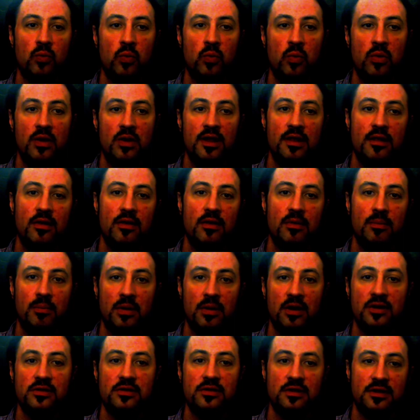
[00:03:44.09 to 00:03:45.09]
with
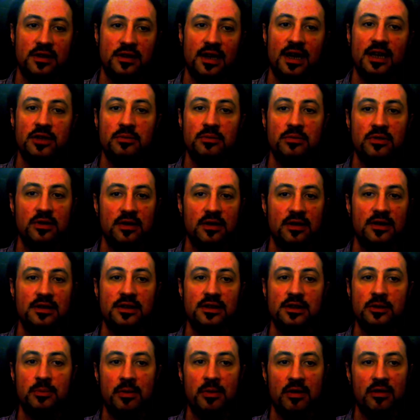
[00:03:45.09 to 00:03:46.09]
personal attachment to these
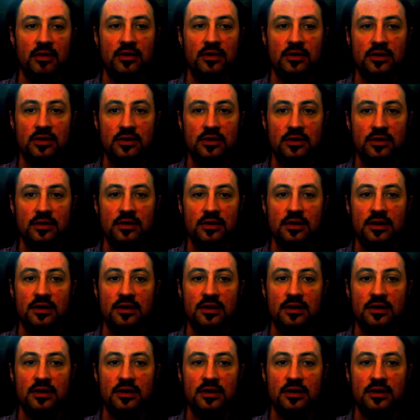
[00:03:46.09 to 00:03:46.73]
experiences,